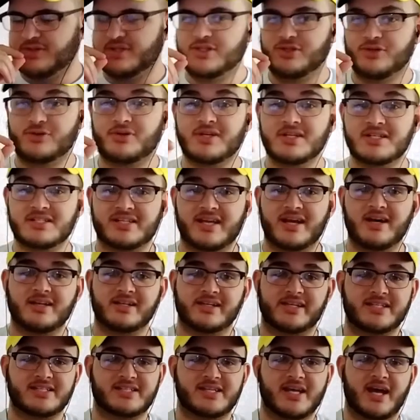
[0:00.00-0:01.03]
you can tell
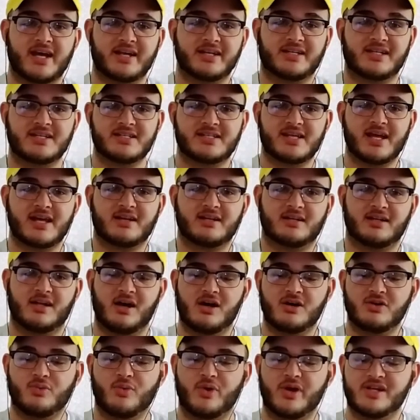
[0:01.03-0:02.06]
he's had a
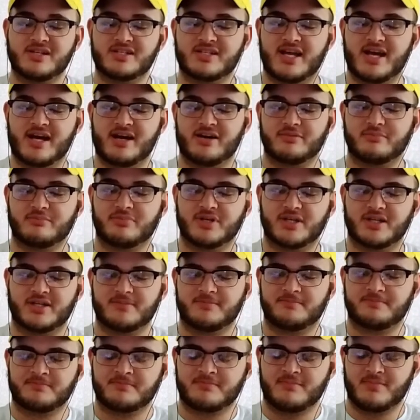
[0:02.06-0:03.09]
long way down, but
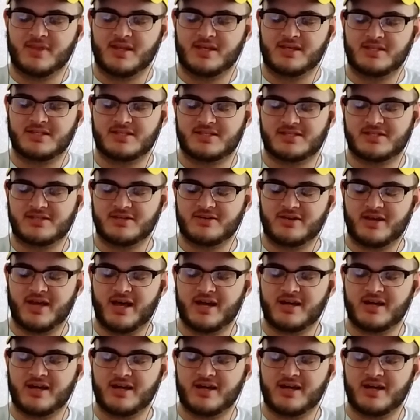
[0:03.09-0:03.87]
he's still got